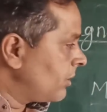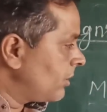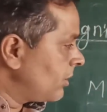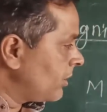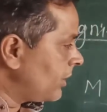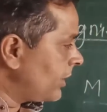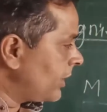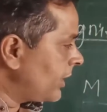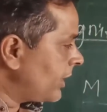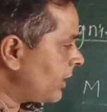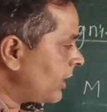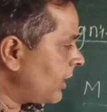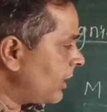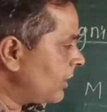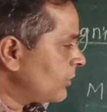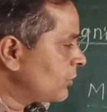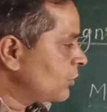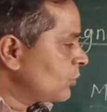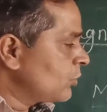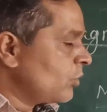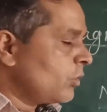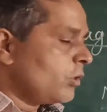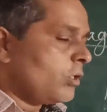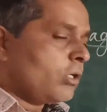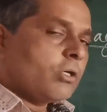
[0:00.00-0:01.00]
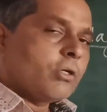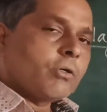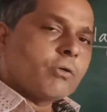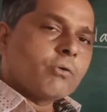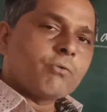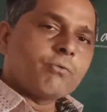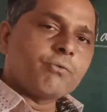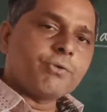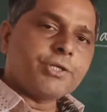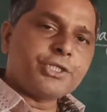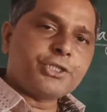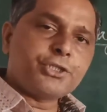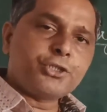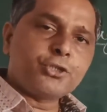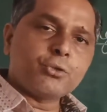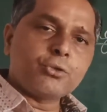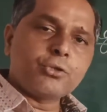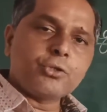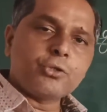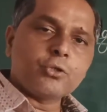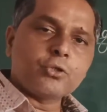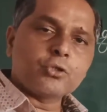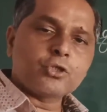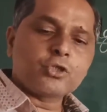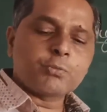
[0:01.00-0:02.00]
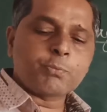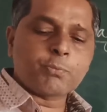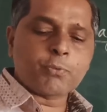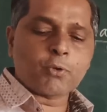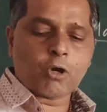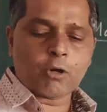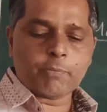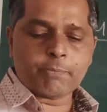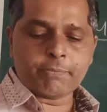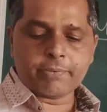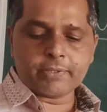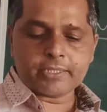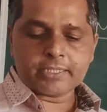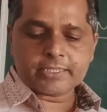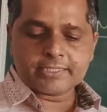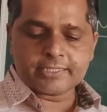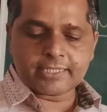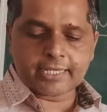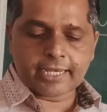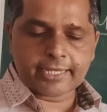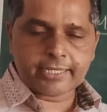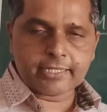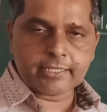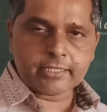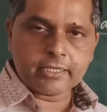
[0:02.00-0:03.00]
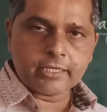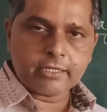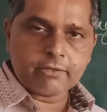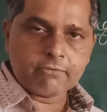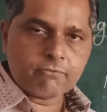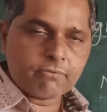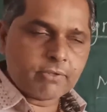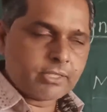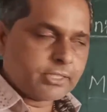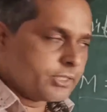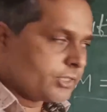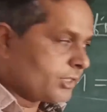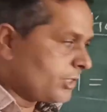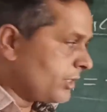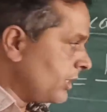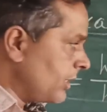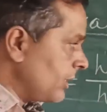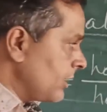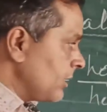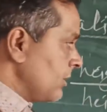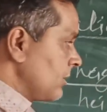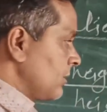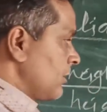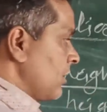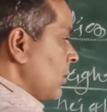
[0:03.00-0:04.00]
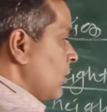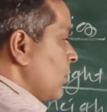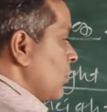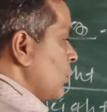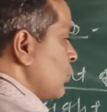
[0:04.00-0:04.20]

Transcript: Here also we should use proper sign conventions.